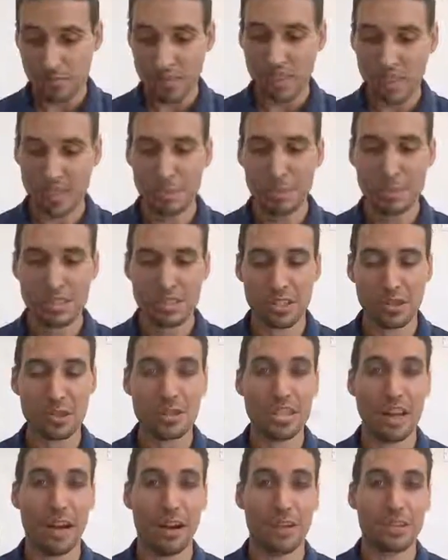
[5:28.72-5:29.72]
let me slow it
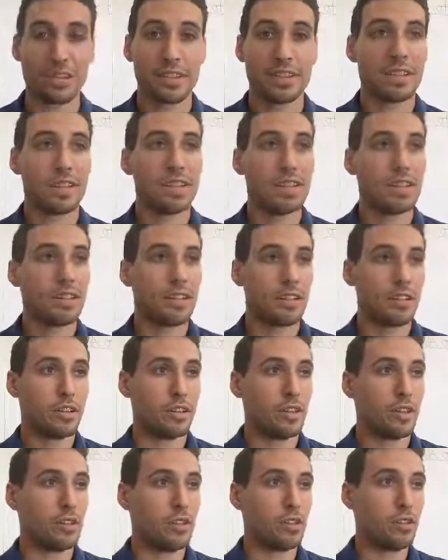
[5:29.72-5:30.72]
down.
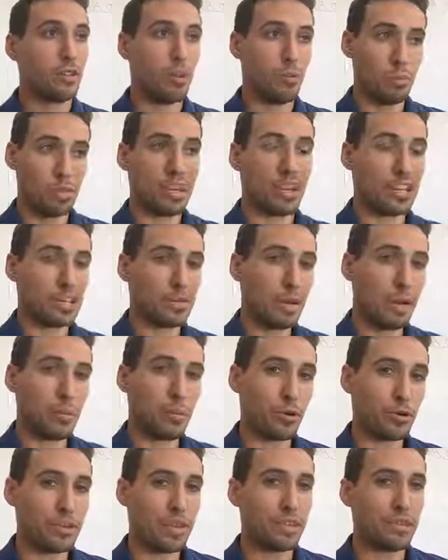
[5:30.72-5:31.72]
We talked about
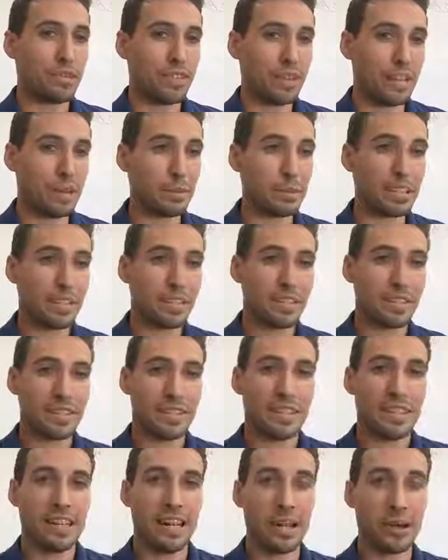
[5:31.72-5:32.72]
multifamily,
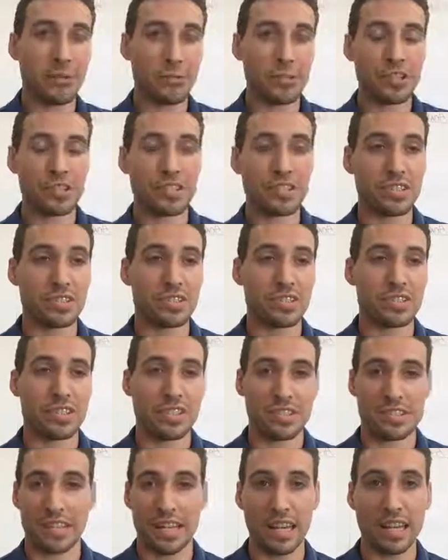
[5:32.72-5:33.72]
and which is,
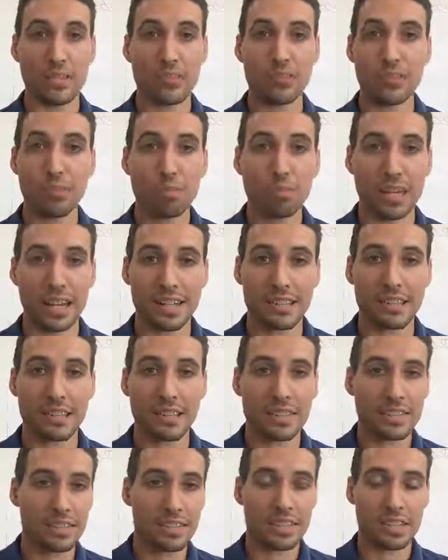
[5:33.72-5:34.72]
let's say, a duplex.
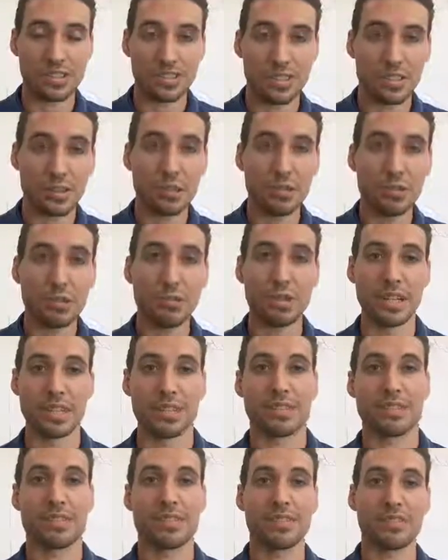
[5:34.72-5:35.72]
There's 2
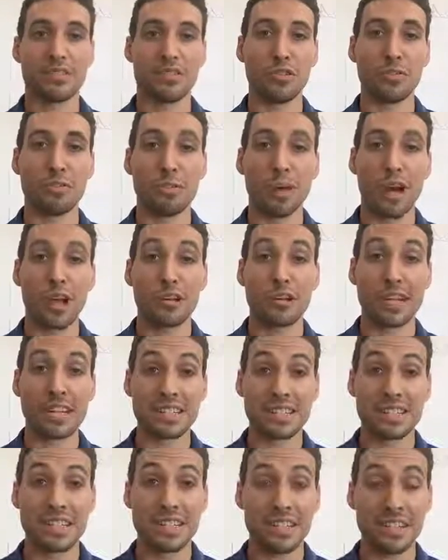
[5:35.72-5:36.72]
units. So my
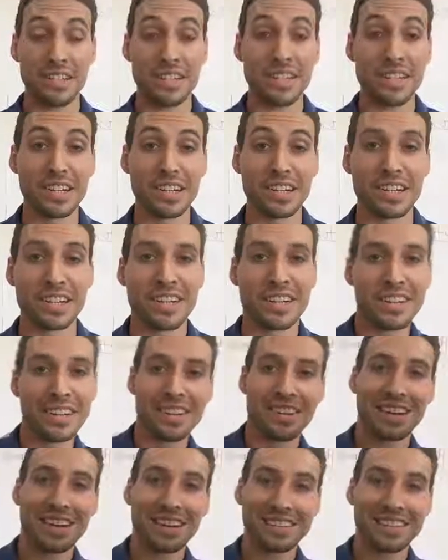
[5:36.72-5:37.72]
criteria,
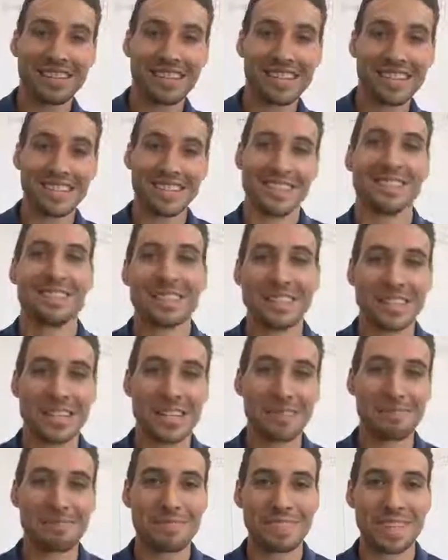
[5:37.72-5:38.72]
hi Stella, what's
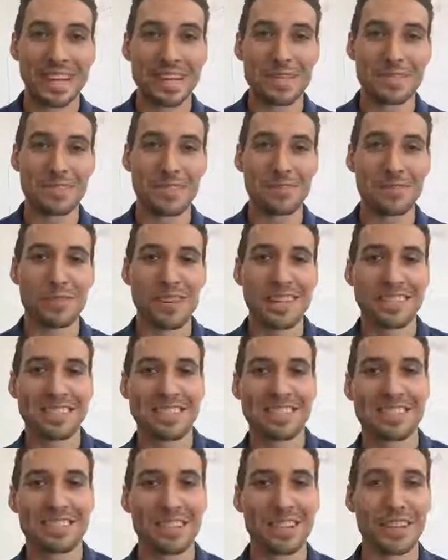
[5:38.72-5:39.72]
up? Thank you so much
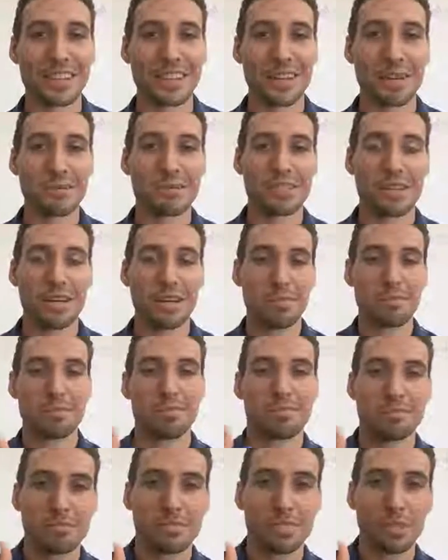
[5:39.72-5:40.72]
for the thumbs up.
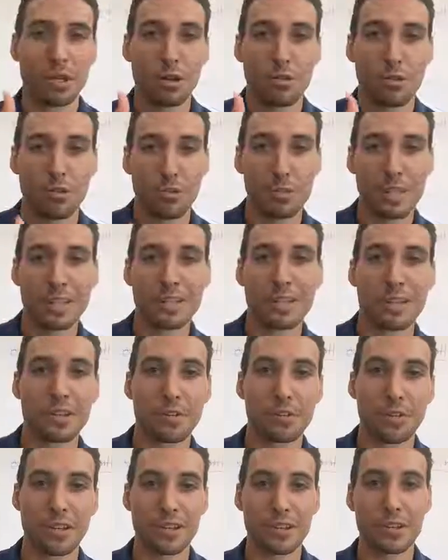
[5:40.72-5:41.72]
Yo, throw me another
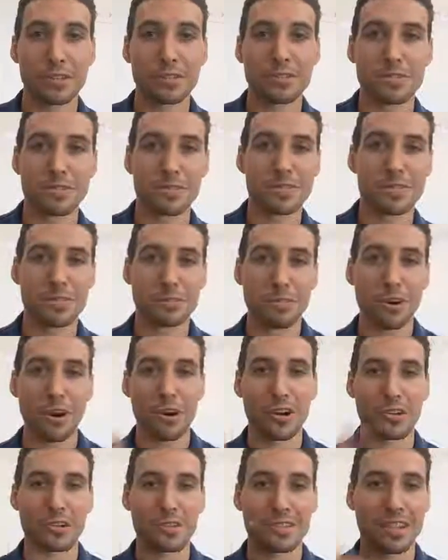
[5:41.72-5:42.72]
one of those or some
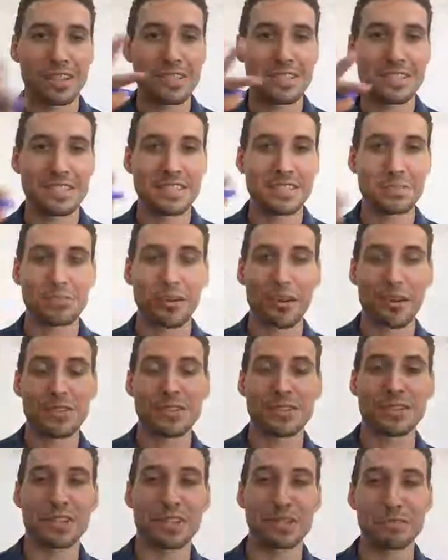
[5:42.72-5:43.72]
hearts. I see some
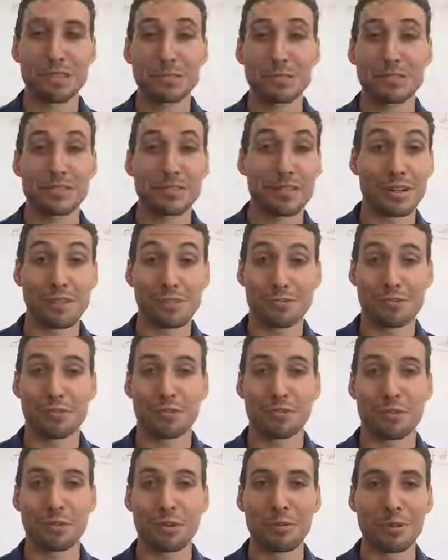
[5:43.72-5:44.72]
hearts in other people's stuff.
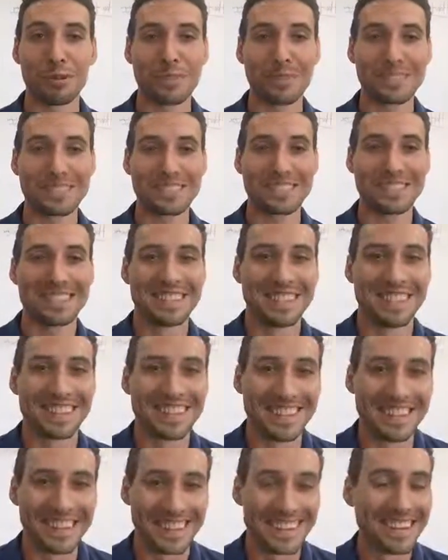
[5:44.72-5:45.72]
Throw me one of those.
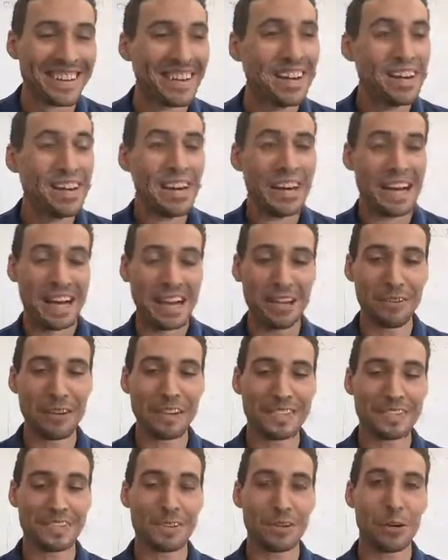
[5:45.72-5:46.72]
Anyway,
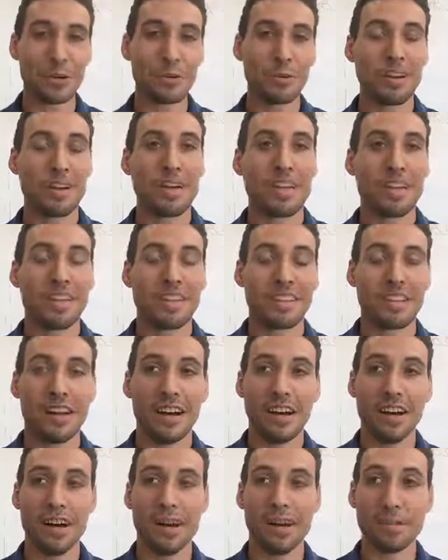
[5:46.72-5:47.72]
so
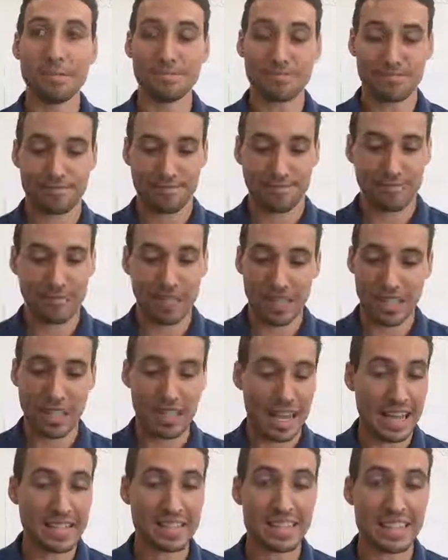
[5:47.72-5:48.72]

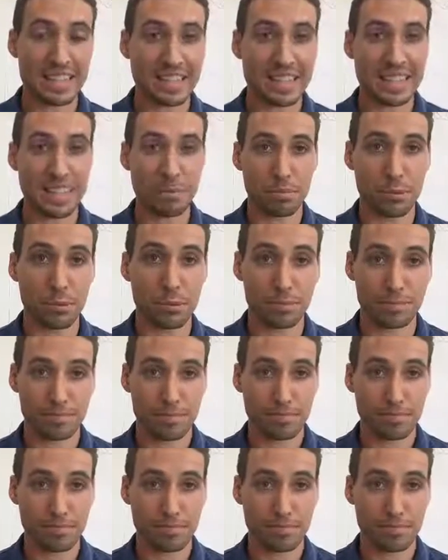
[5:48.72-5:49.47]
as an example,